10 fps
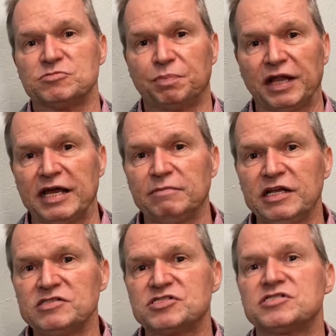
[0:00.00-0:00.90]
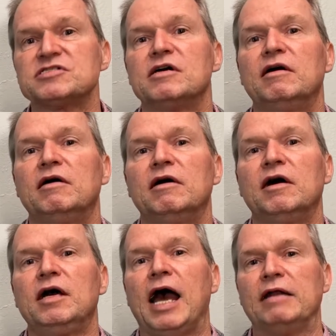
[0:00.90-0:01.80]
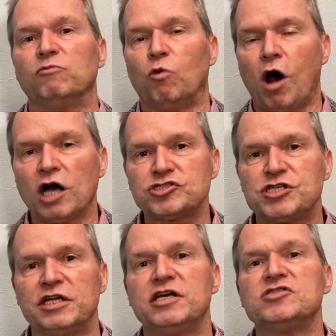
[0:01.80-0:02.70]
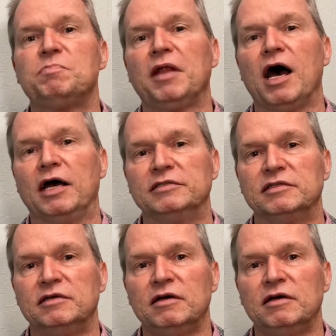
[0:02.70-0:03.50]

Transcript: blameless and washed in his blood.